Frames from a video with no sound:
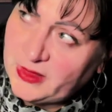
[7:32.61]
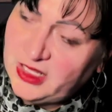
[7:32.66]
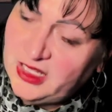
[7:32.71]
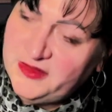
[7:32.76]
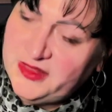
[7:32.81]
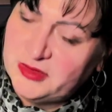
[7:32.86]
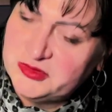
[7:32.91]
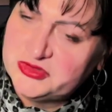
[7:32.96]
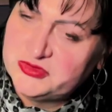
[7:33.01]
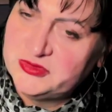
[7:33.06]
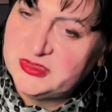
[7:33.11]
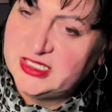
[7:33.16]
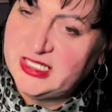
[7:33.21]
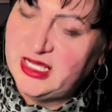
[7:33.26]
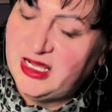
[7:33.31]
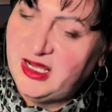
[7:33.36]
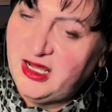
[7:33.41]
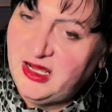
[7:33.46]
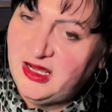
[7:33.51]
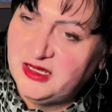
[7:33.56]
And that was really
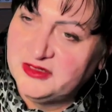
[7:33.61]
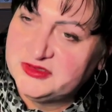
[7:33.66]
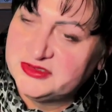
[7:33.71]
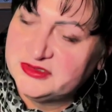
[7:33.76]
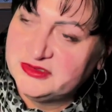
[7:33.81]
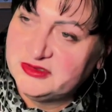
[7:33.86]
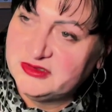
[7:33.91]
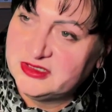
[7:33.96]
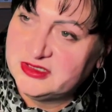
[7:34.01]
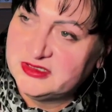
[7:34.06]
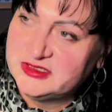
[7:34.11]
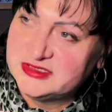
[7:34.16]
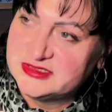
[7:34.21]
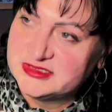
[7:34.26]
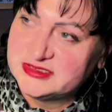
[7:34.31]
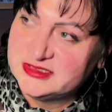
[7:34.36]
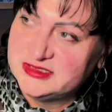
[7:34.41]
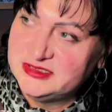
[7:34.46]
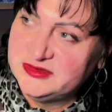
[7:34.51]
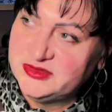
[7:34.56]
hard,
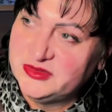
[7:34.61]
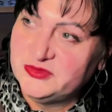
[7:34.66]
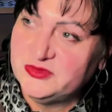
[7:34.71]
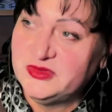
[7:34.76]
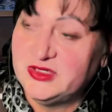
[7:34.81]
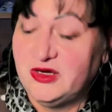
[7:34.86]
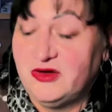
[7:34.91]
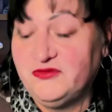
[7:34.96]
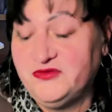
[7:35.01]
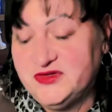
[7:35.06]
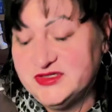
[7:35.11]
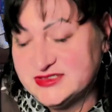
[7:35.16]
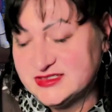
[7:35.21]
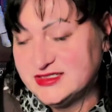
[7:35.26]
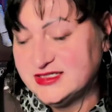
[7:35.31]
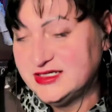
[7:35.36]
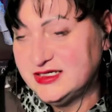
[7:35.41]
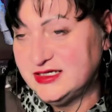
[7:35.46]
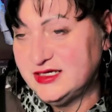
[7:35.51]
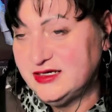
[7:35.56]
because
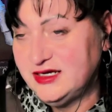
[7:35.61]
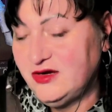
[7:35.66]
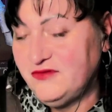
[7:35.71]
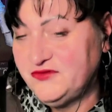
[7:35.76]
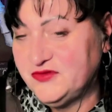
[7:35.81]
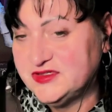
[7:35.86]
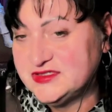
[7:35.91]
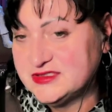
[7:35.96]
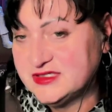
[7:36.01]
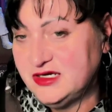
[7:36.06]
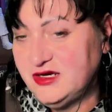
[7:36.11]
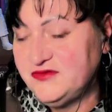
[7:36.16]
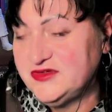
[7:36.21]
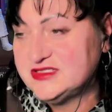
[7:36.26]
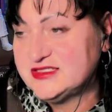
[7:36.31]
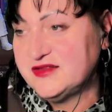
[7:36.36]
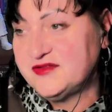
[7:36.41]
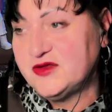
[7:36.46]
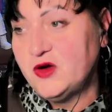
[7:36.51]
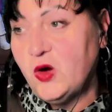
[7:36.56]
obviously
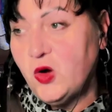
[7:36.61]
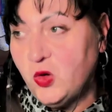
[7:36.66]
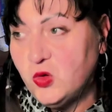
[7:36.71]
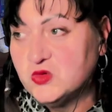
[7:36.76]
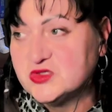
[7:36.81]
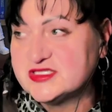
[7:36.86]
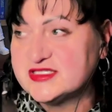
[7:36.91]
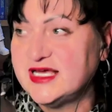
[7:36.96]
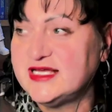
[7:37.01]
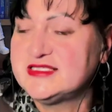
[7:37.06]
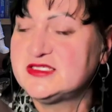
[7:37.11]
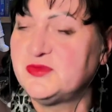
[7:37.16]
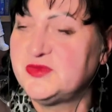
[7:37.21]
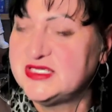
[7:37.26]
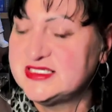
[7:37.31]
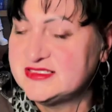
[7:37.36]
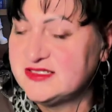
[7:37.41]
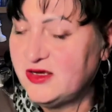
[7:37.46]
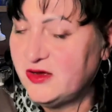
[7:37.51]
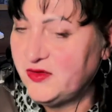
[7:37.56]
the whole setup
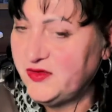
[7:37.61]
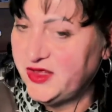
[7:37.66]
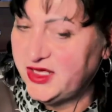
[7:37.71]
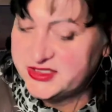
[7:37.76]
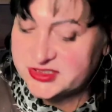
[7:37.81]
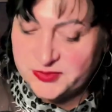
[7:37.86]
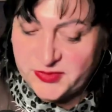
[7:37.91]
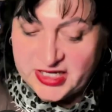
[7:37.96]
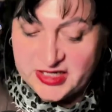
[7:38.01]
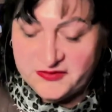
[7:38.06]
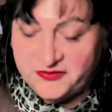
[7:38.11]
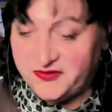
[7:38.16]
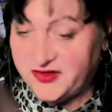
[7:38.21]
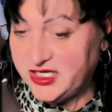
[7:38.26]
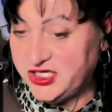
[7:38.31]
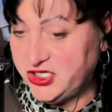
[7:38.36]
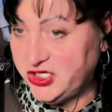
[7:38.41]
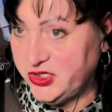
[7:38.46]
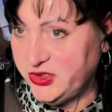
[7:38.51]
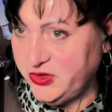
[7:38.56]
is not there to
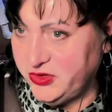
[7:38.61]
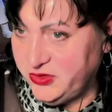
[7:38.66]
benefit you.